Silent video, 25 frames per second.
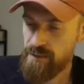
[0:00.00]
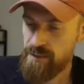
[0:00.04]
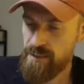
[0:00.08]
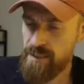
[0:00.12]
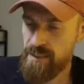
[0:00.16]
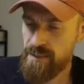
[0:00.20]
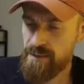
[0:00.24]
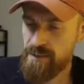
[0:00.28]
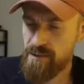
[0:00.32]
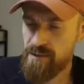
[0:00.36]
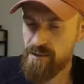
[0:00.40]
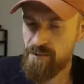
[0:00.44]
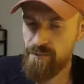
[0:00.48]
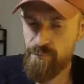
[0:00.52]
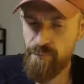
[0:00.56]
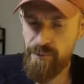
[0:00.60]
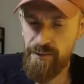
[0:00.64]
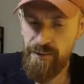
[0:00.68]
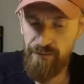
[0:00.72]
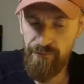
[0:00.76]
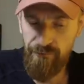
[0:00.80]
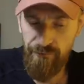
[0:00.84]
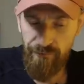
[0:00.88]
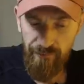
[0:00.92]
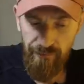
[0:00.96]
Another
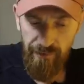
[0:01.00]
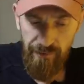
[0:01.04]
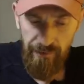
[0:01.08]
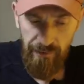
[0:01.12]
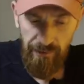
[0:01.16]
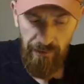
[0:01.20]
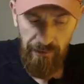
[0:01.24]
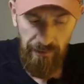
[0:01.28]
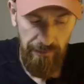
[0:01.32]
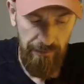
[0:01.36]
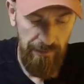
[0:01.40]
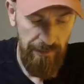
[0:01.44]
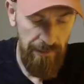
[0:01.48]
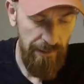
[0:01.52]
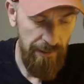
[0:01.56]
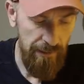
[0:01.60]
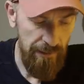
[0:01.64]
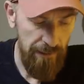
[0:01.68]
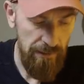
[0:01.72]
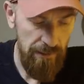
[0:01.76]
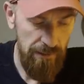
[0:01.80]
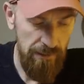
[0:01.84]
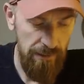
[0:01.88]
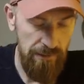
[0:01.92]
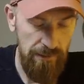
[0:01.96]
big thing
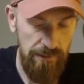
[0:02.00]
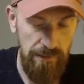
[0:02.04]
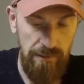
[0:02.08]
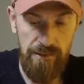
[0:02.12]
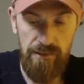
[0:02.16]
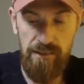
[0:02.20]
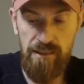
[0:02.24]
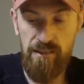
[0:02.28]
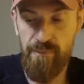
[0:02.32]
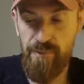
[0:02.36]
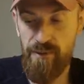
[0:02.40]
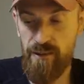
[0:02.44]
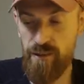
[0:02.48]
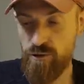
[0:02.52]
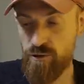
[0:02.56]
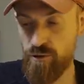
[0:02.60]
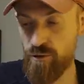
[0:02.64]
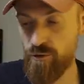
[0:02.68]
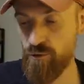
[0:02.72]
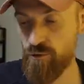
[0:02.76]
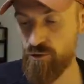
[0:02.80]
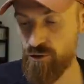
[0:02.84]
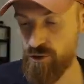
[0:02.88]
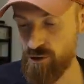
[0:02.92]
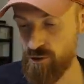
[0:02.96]
is the sleeping
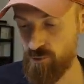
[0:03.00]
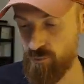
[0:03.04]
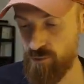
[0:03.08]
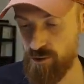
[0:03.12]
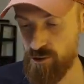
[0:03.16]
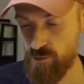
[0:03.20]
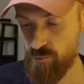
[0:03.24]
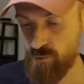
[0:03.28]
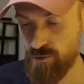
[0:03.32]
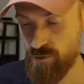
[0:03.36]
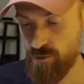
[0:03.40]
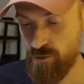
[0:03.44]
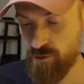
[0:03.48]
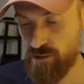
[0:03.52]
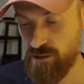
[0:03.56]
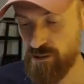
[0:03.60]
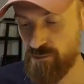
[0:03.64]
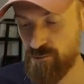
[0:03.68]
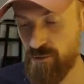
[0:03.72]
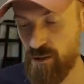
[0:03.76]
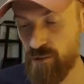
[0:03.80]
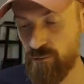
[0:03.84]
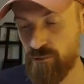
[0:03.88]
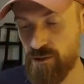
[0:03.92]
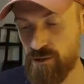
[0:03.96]
solution. Once we're talking
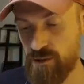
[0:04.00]
about the